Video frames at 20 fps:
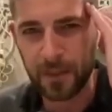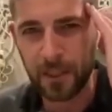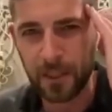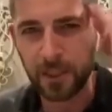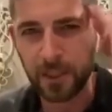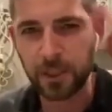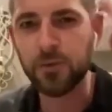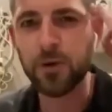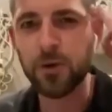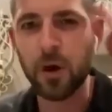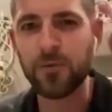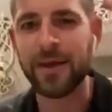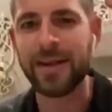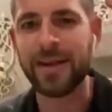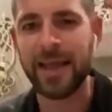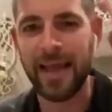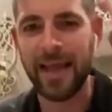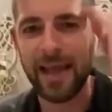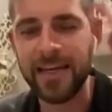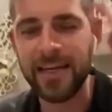You know that
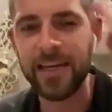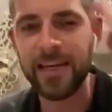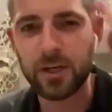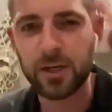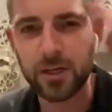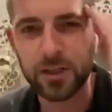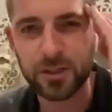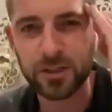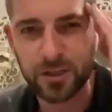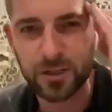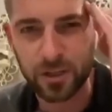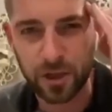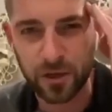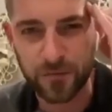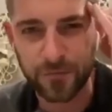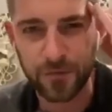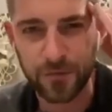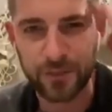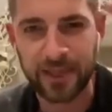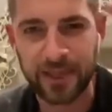any good
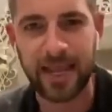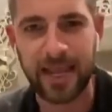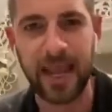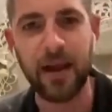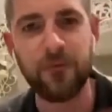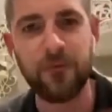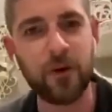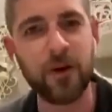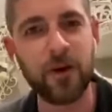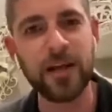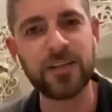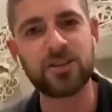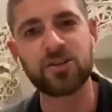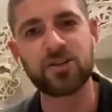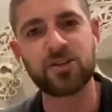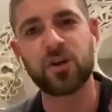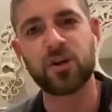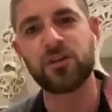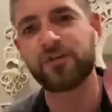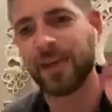surfer that ever has
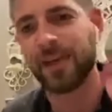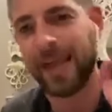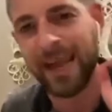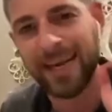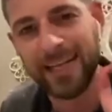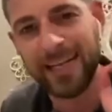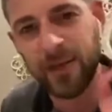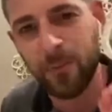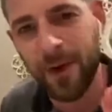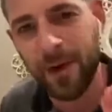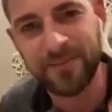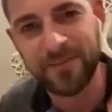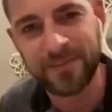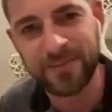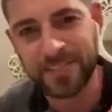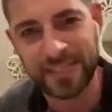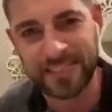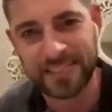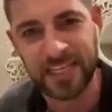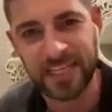surfed any wave
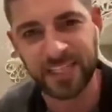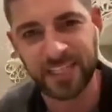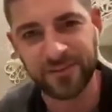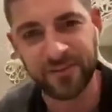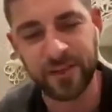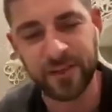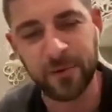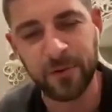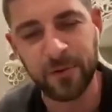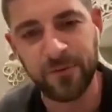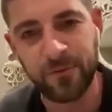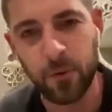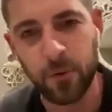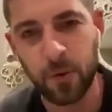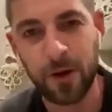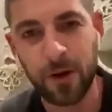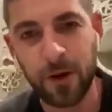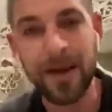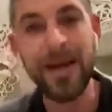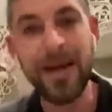successfully
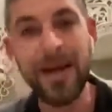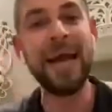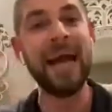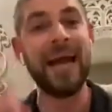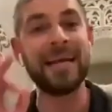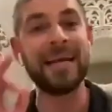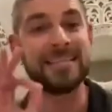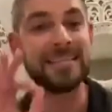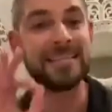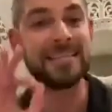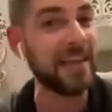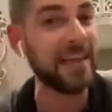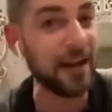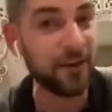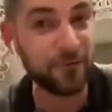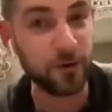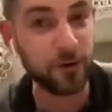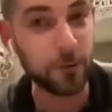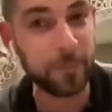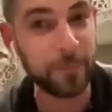before has
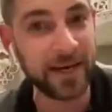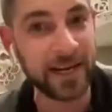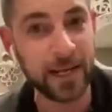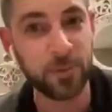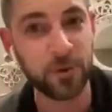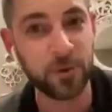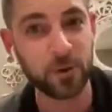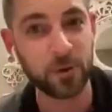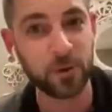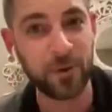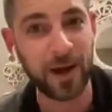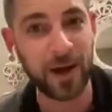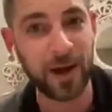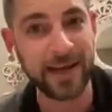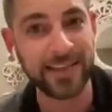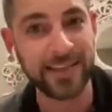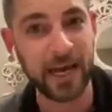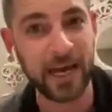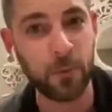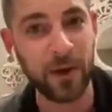never been able to ride
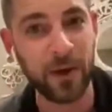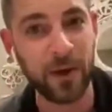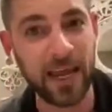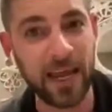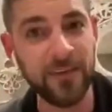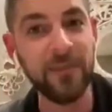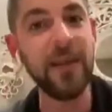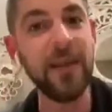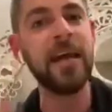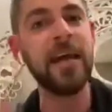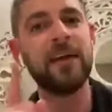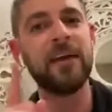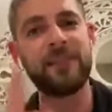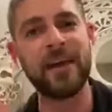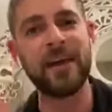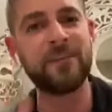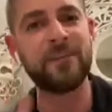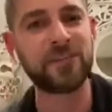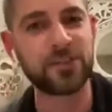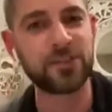that wave if they
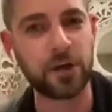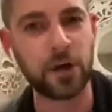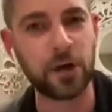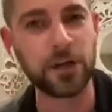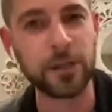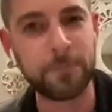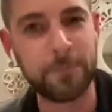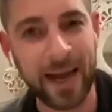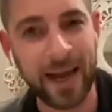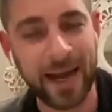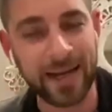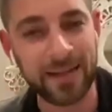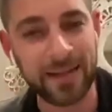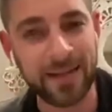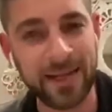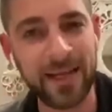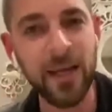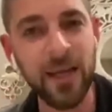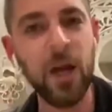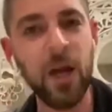have started
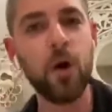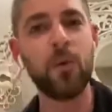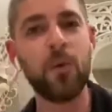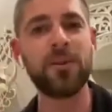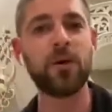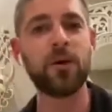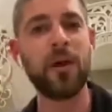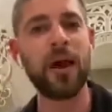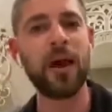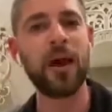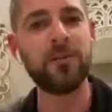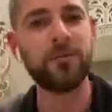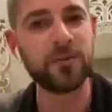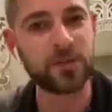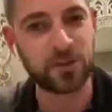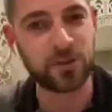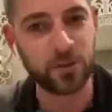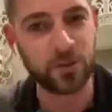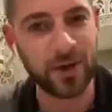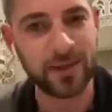paddling when the wave
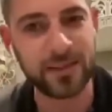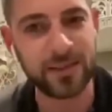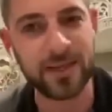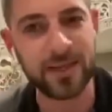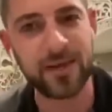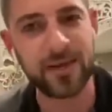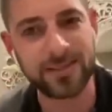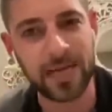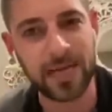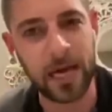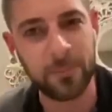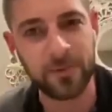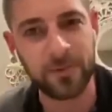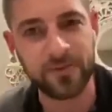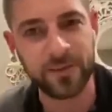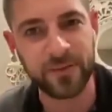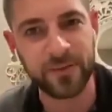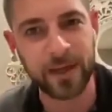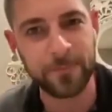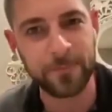was directly on top of them.